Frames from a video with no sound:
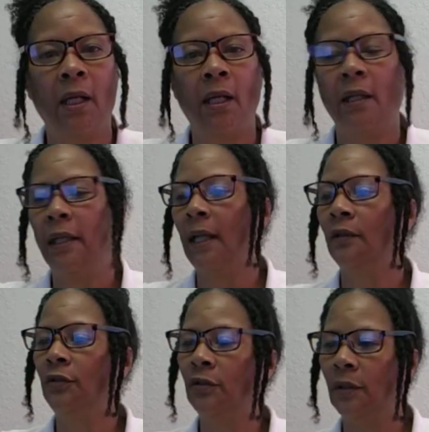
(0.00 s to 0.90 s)
Now
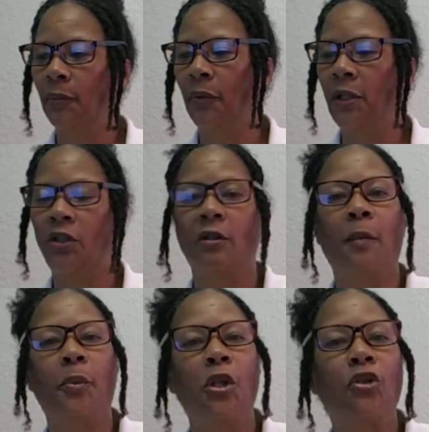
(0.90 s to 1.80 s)
you a
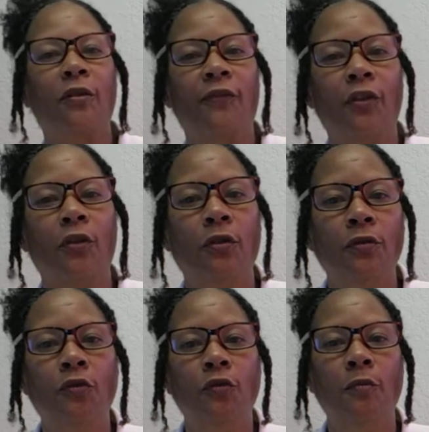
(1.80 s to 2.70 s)
preacher for
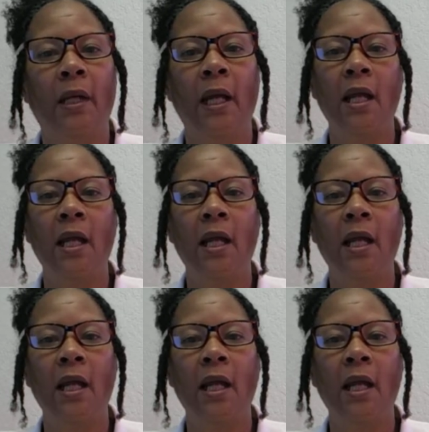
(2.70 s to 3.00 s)
whom?